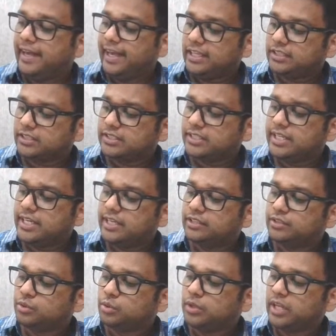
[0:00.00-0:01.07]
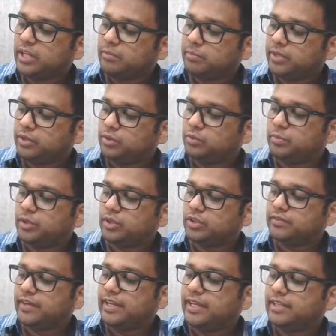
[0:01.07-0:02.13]
SD is root NPQ because
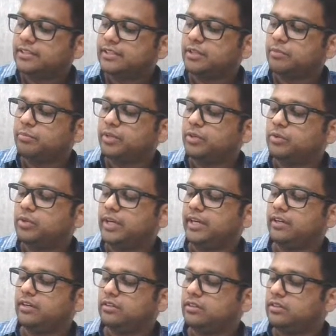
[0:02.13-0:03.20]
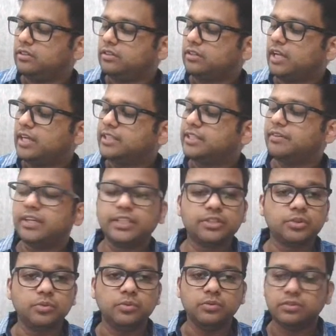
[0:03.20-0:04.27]
variance is NPQ, right? That is given as
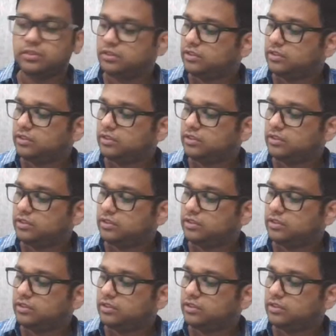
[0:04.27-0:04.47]
2.